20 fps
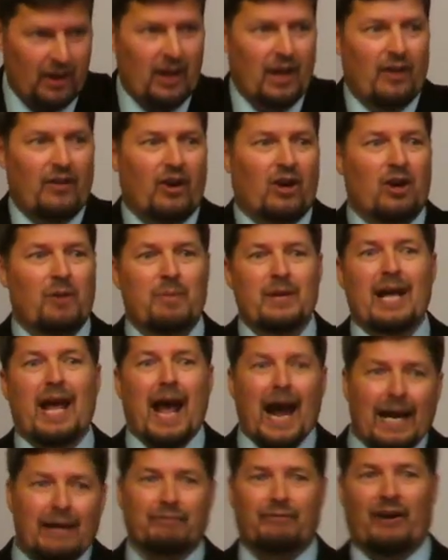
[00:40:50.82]
and they're going to be
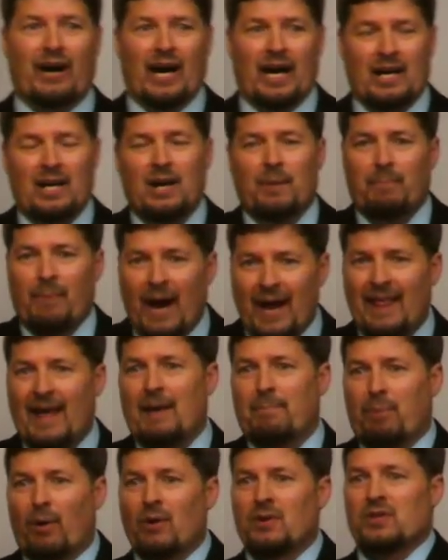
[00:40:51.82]
edified by
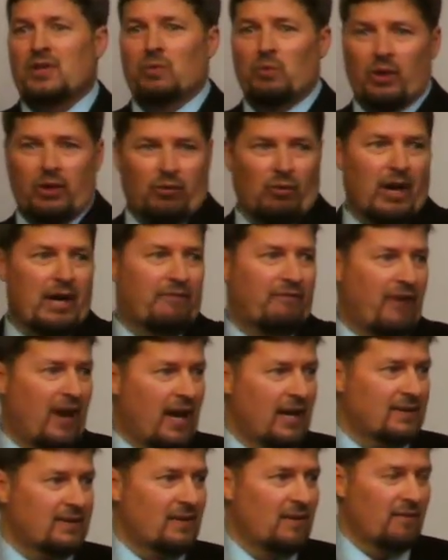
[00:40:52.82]
that person with great
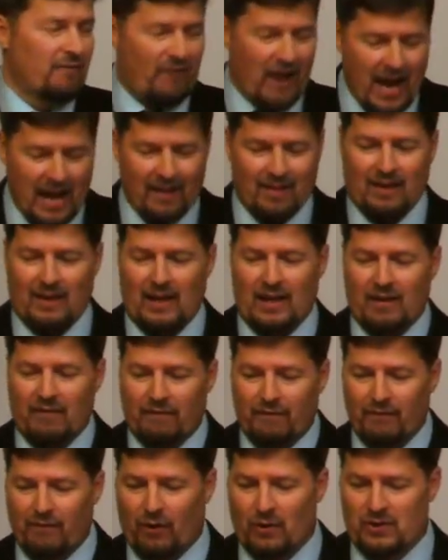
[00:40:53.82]
faith, faith
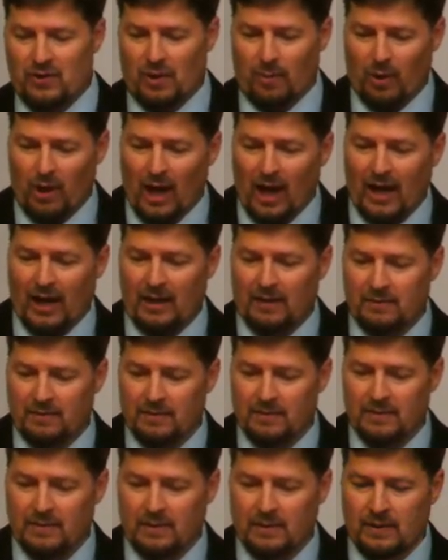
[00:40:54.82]
in verse number 9.
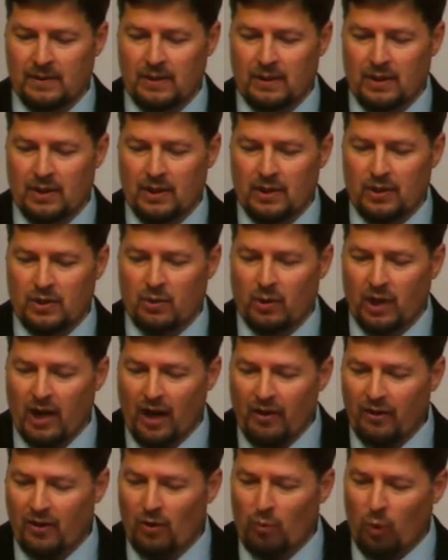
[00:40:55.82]
To
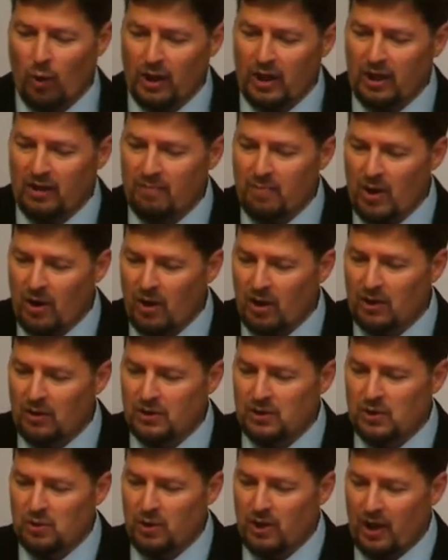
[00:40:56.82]
another, the working of
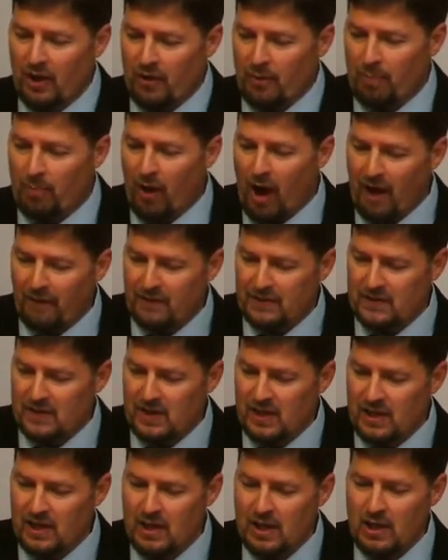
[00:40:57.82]
miracles, to another,
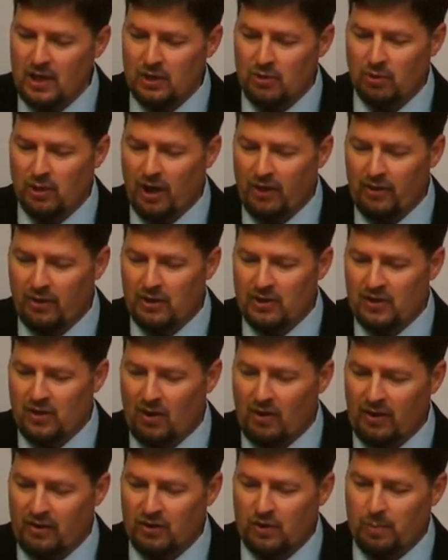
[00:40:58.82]
prophecy, to another,
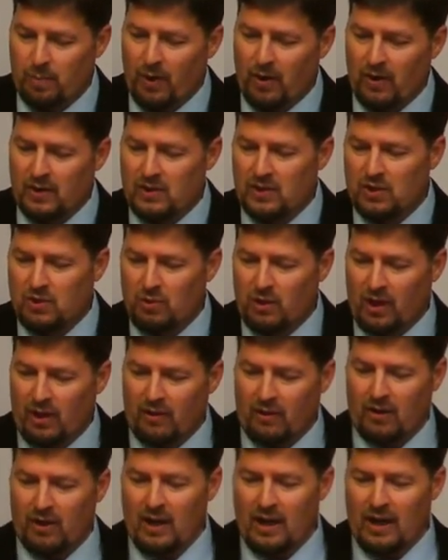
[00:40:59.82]
discerning of spirits, and to another,